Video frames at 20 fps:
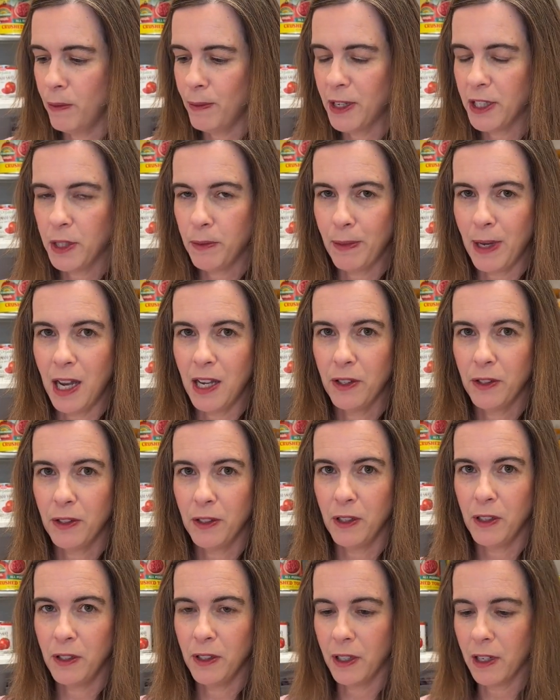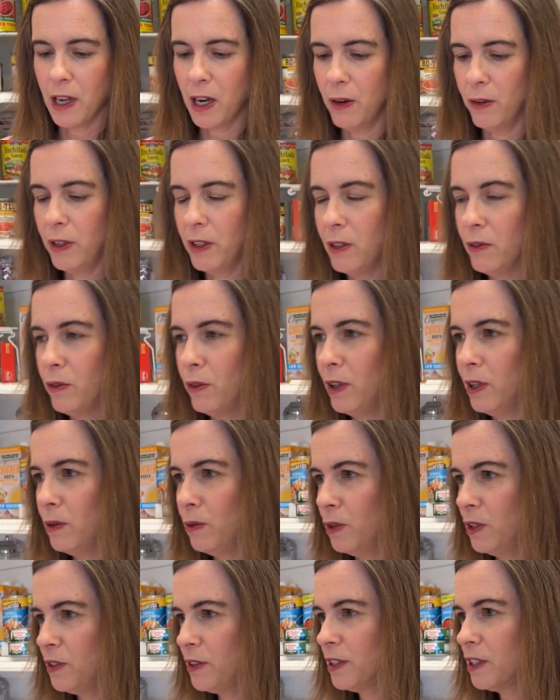my spices and got rid of what
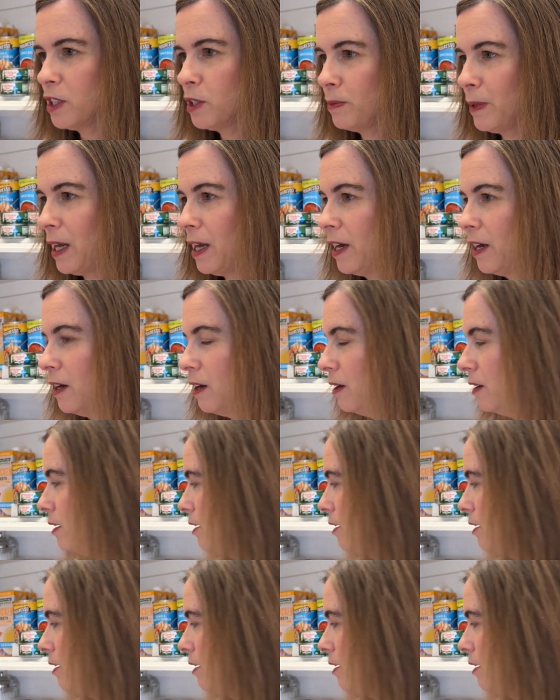was expired.